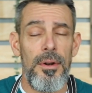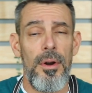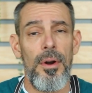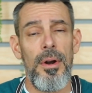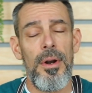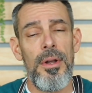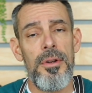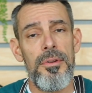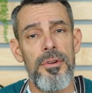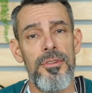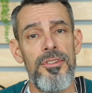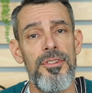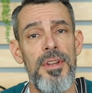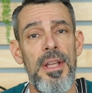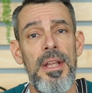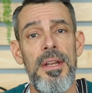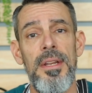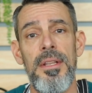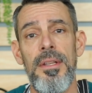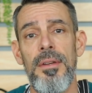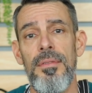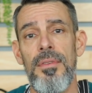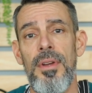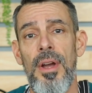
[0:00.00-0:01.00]
our
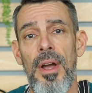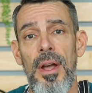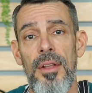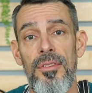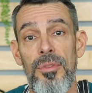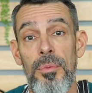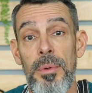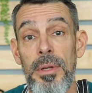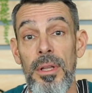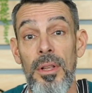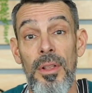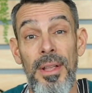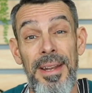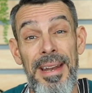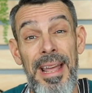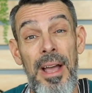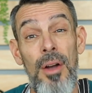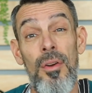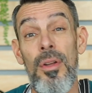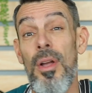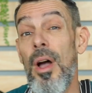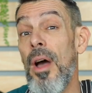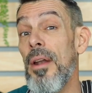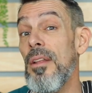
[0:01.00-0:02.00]
understanding of God's will and
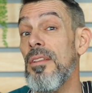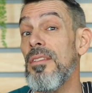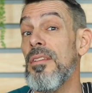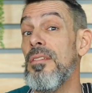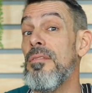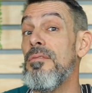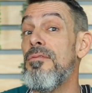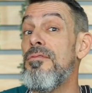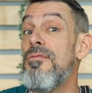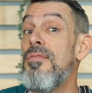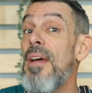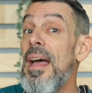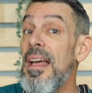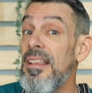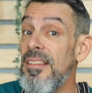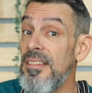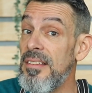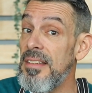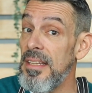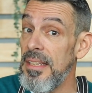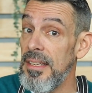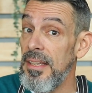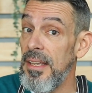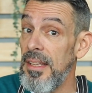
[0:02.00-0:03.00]
how God is
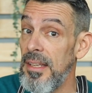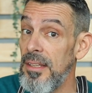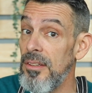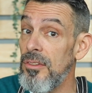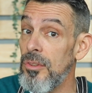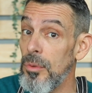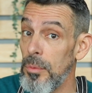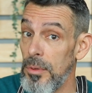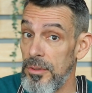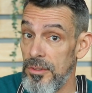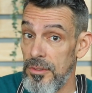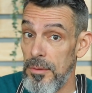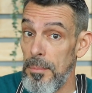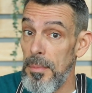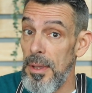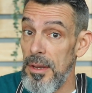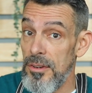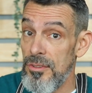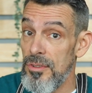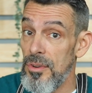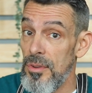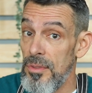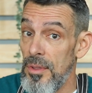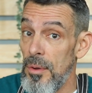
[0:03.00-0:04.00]
investing into us to make
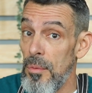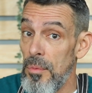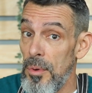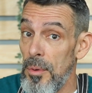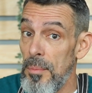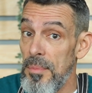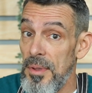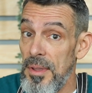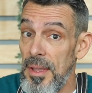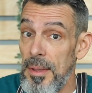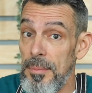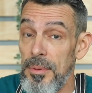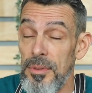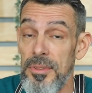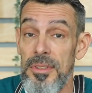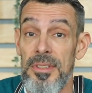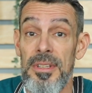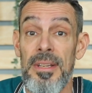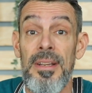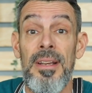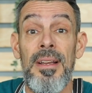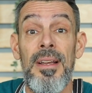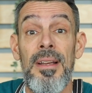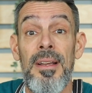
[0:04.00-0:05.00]
sure that we'll be able
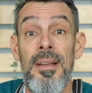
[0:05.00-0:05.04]
to